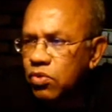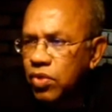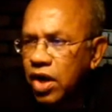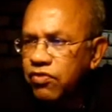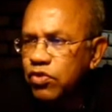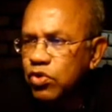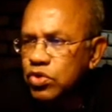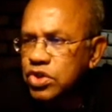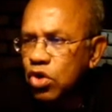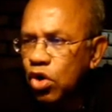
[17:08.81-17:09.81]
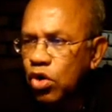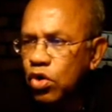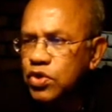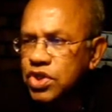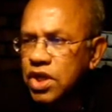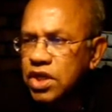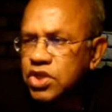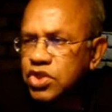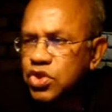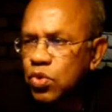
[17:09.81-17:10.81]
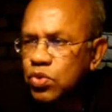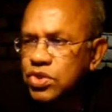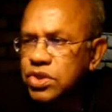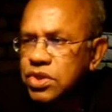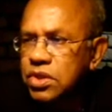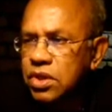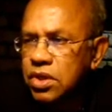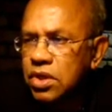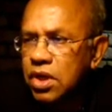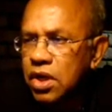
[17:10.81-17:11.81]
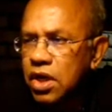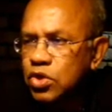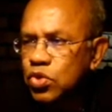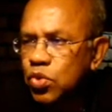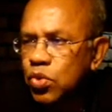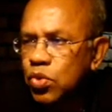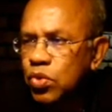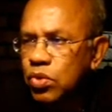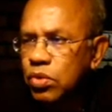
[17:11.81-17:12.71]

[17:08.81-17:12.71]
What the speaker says: I've used hollow ceiling stones to